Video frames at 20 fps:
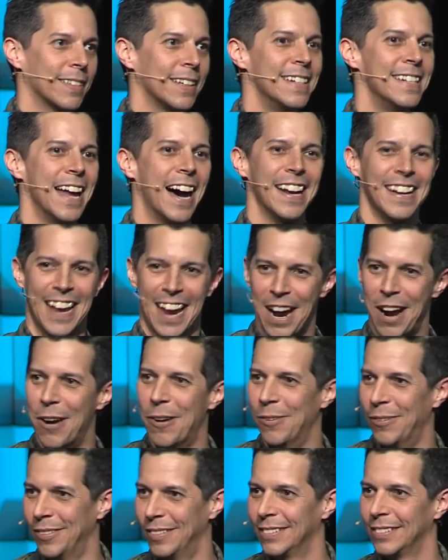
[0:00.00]
Not now,
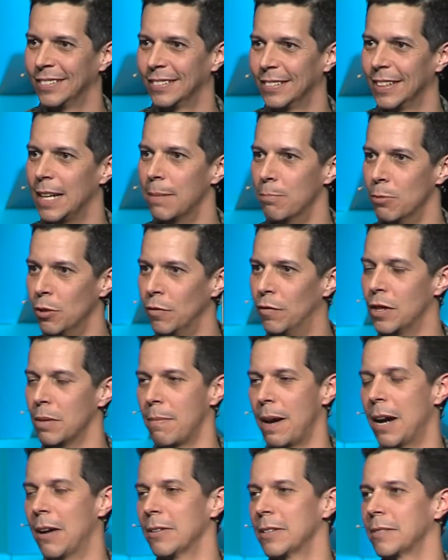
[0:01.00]
and move them
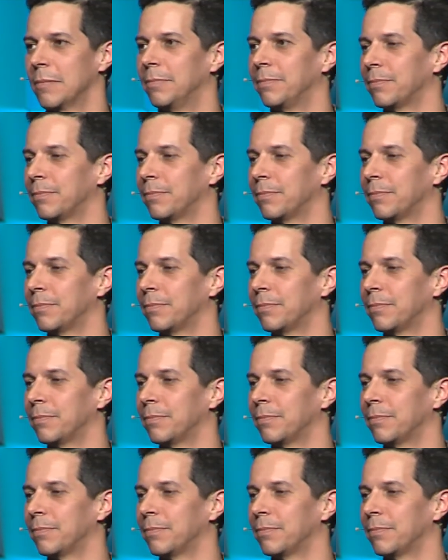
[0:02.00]
out.